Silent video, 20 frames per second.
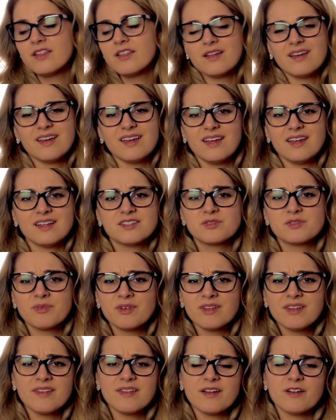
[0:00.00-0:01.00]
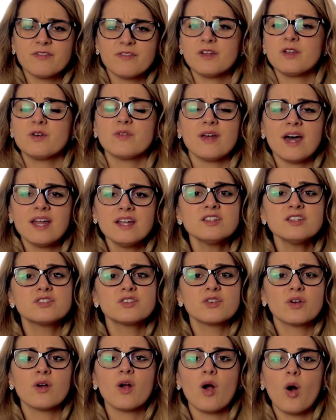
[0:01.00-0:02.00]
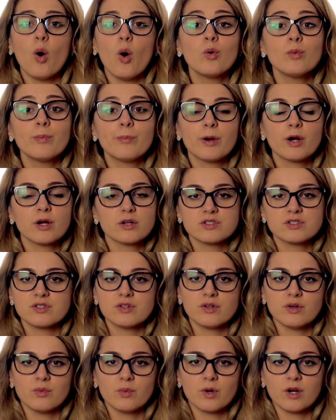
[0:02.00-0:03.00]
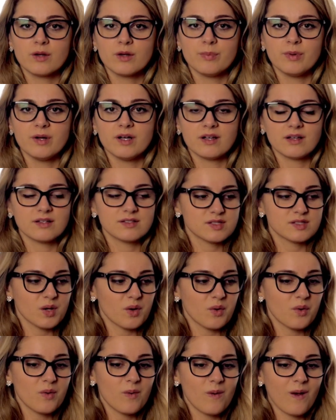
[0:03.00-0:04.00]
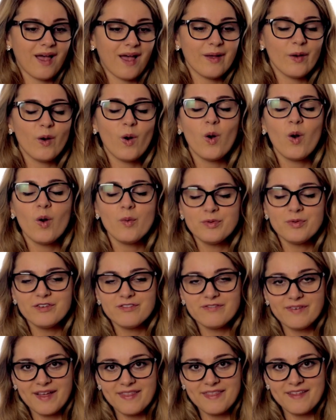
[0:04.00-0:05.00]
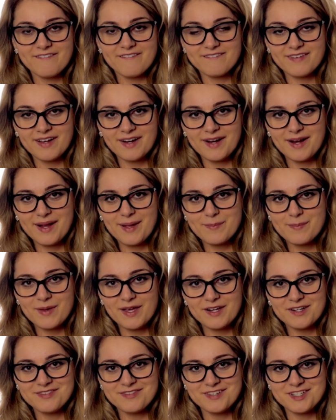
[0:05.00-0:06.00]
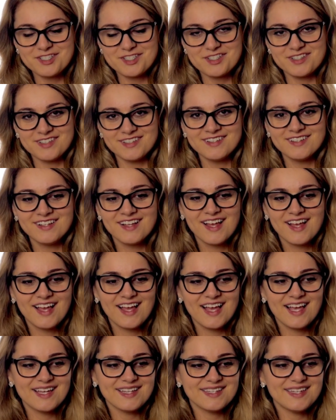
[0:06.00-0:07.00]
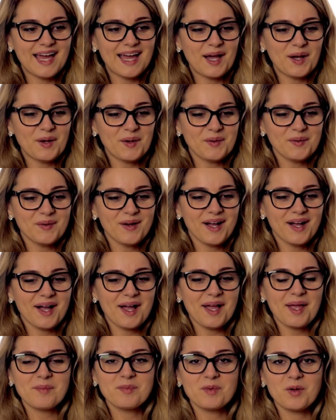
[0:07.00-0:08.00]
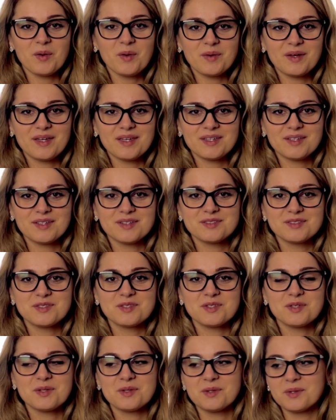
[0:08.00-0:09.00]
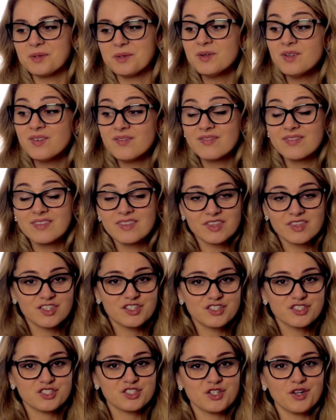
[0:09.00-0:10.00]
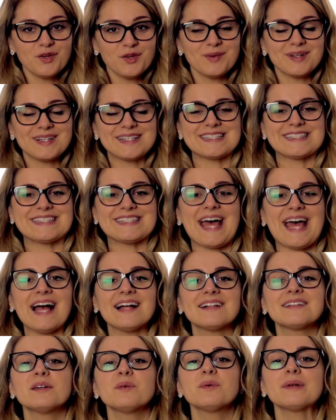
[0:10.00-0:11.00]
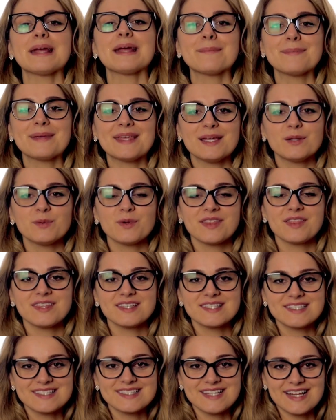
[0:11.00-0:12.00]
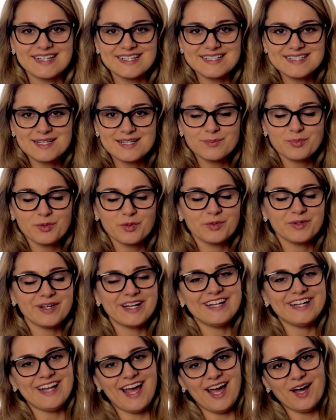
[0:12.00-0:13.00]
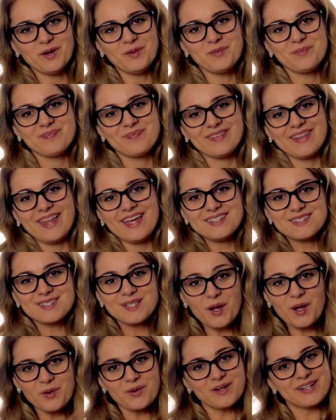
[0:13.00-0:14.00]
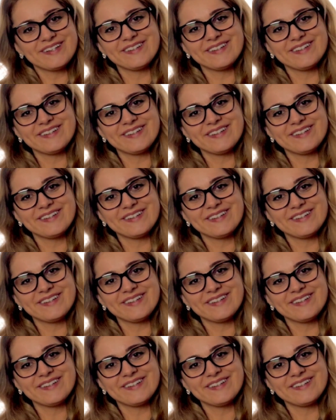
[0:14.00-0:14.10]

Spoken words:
It's really there for you. That is your own personal workbook. So I hope you find that very beneficial. Now, I am going to show you exactly what I mean with this study tip right now. Let's go.